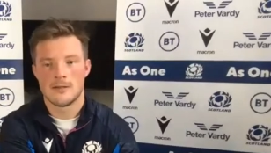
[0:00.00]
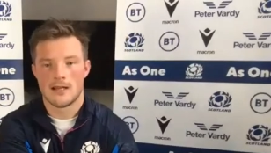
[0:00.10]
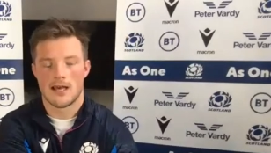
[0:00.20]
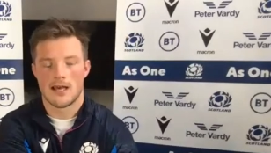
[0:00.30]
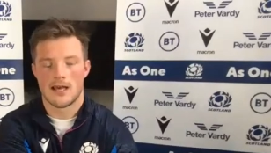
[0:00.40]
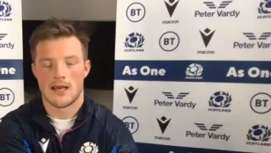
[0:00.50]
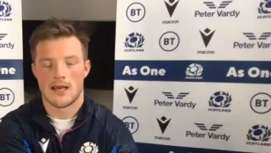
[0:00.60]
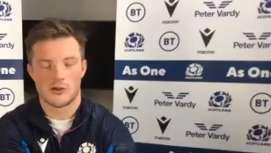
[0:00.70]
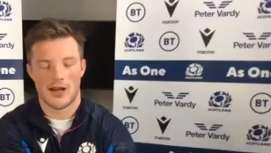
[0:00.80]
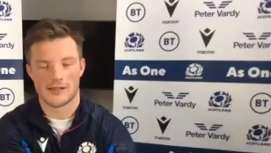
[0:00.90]
um,
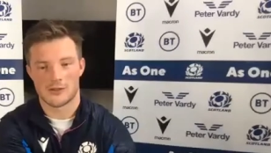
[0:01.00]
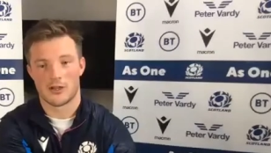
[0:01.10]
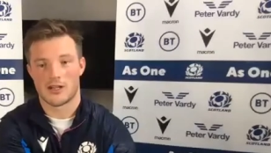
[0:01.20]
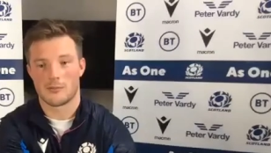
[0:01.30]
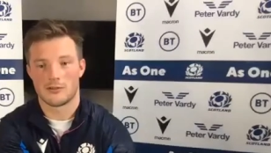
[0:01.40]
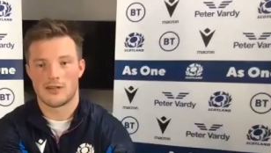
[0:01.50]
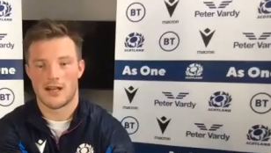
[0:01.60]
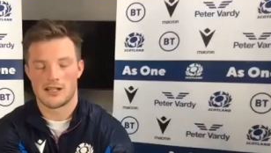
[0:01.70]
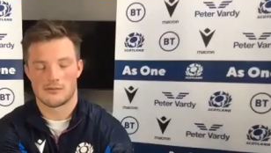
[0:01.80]
try and score a couple of tries,